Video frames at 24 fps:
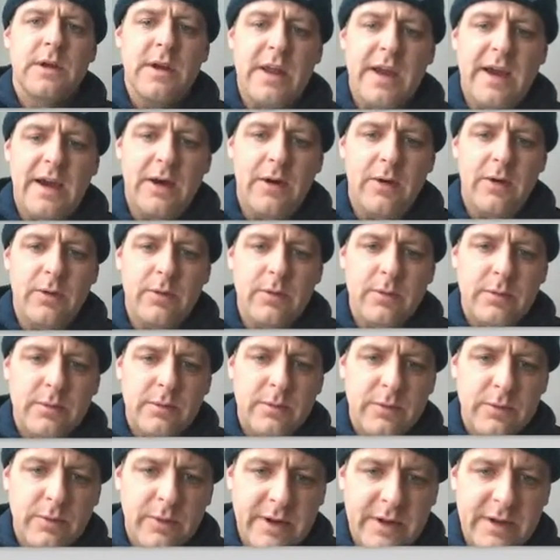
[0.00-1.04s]
Now,
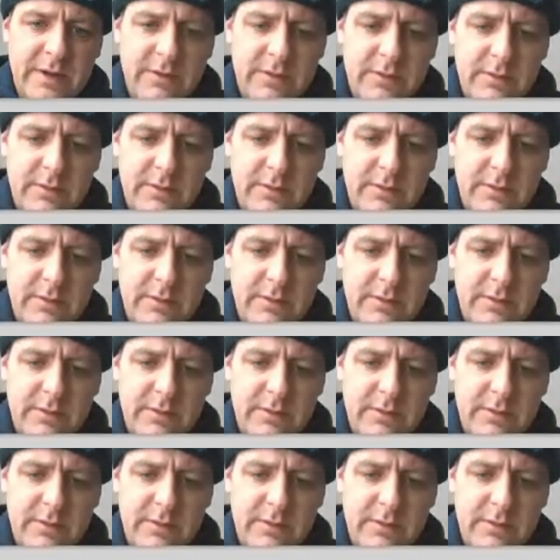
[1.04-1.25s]
so I got